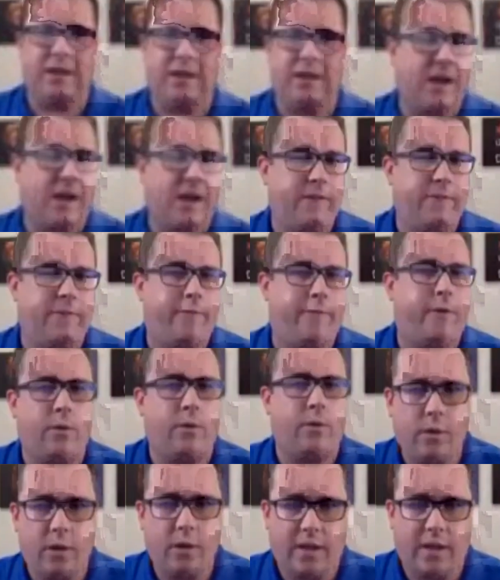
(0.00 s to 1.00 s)
An
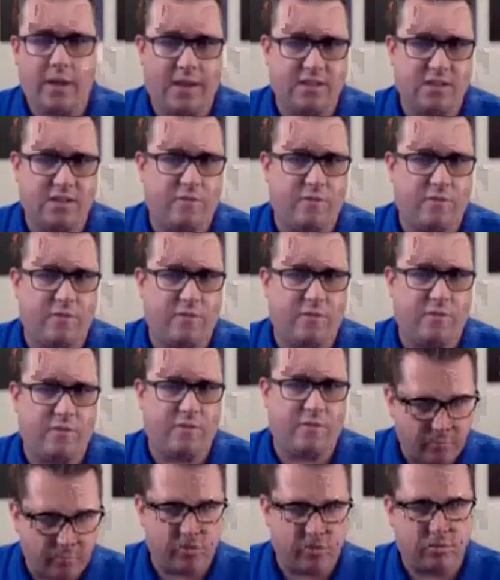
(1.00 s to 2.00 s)
iPhone has a
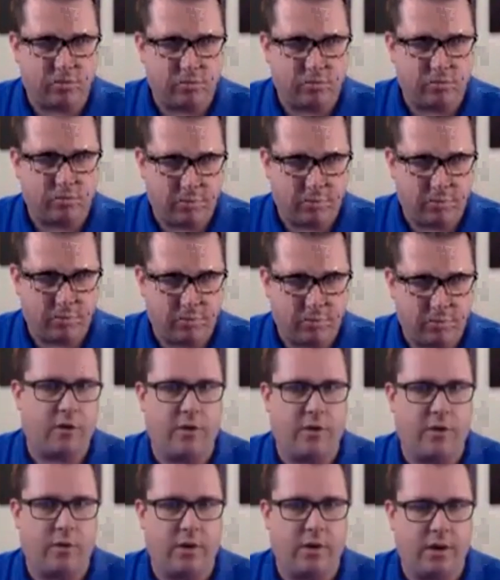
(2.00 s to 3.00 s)
phenomenal
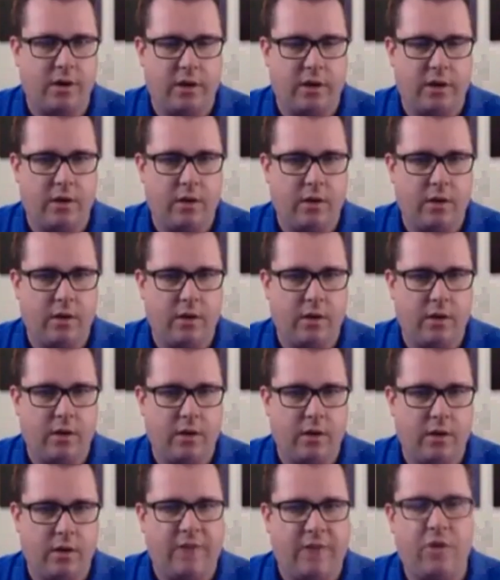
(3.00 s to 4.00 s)
microphone in it.
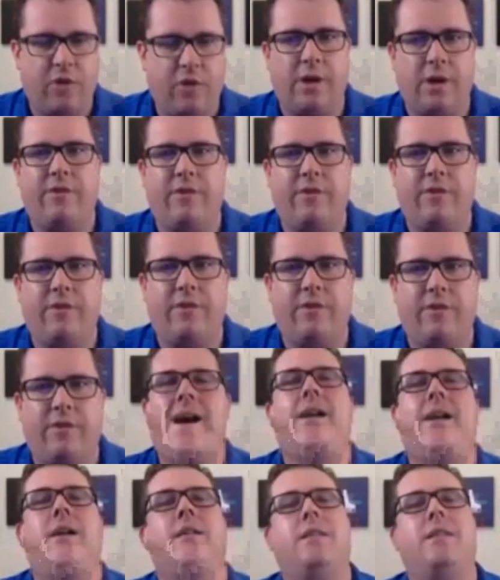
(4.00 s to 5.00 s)
If you have a
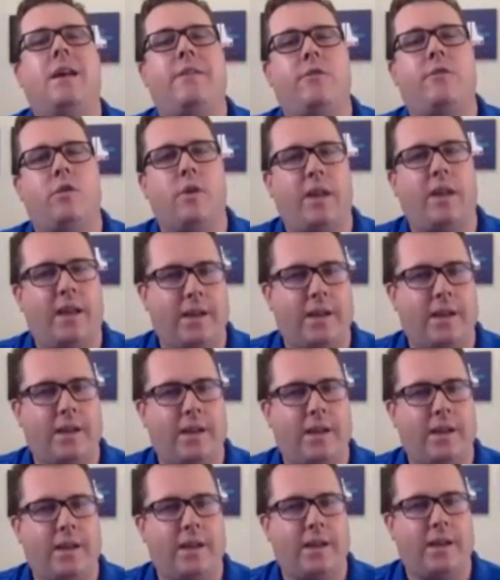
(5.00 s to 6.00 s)
higher level
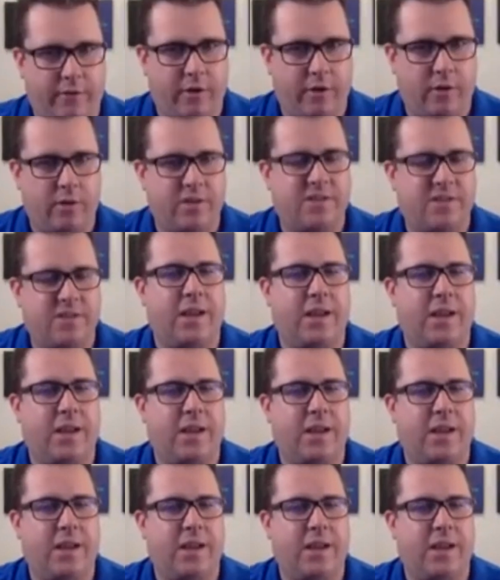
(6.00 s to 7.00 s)
Android phone, a
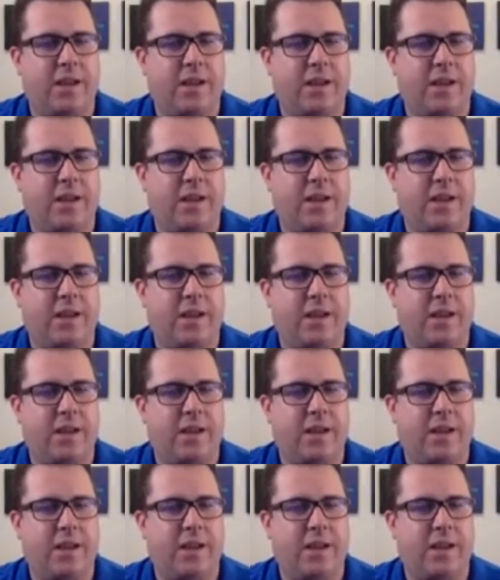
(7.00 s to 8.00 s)
Samsung, one
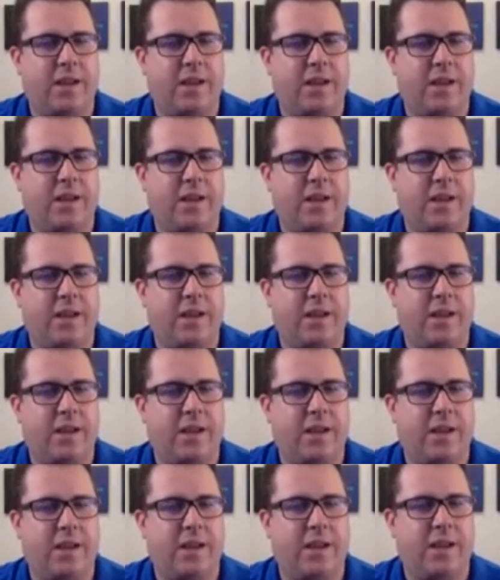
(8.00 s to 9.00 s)
a more expensive
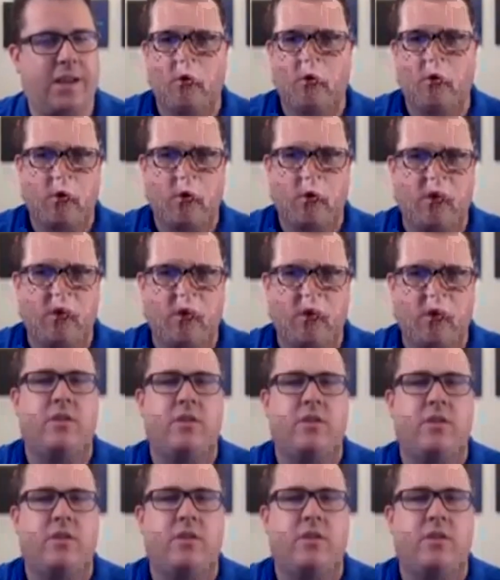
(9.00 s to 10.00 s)
LG or
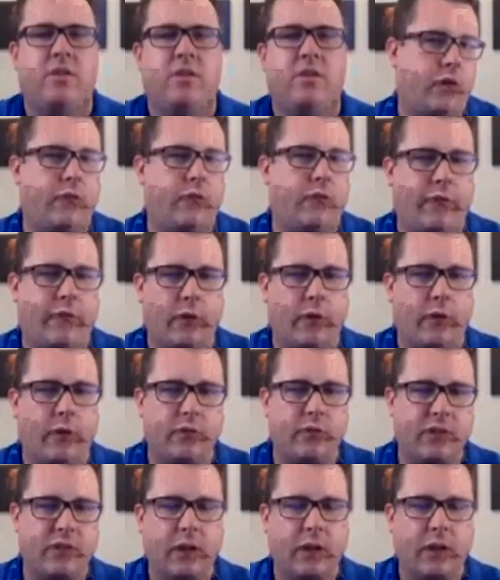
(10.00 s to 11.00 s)
Motorola, those have good
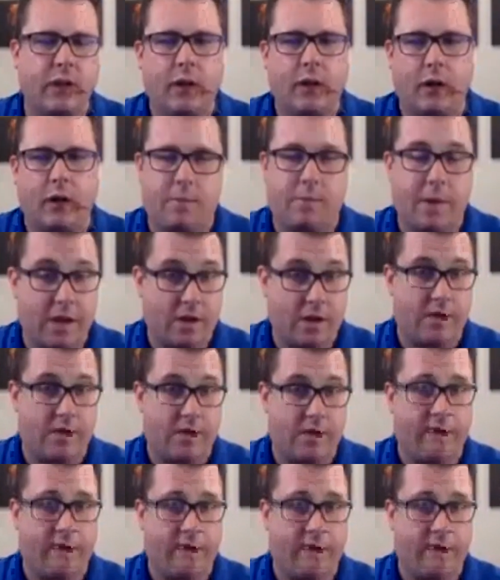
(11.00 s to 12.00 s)
phones or uh,
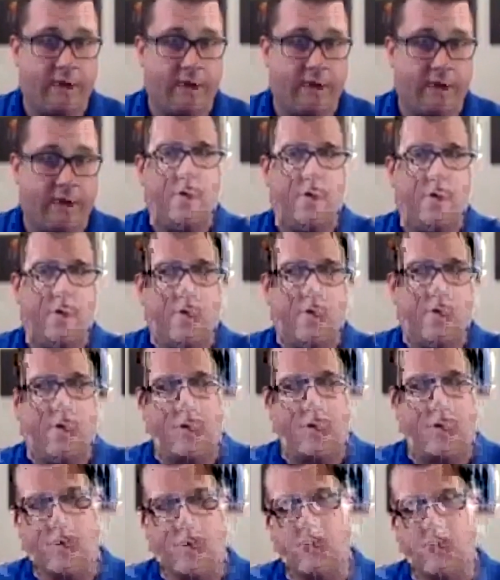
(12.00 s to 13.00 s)
microphones.
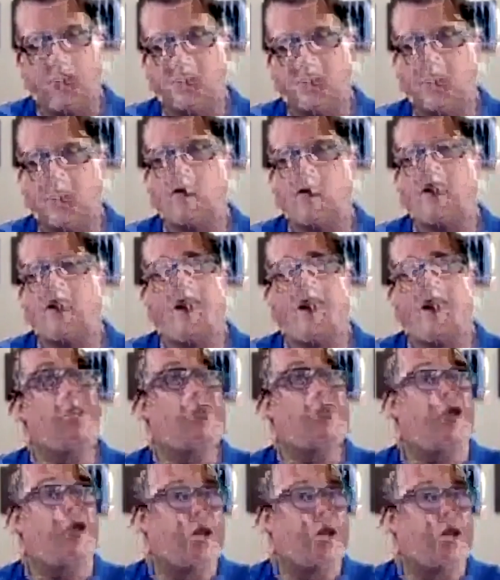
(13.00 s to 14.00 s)
Some of
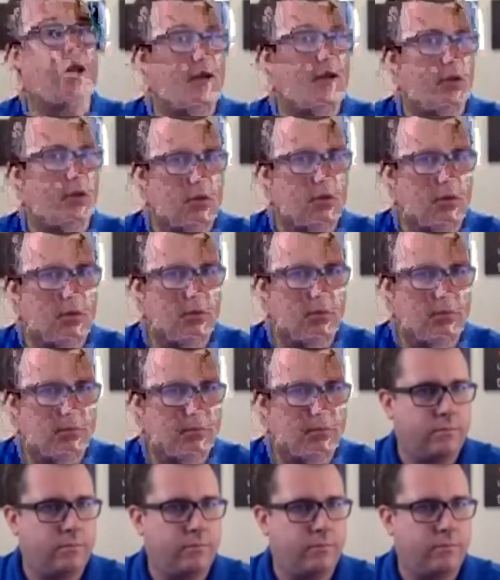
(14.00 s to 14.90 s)
the entry level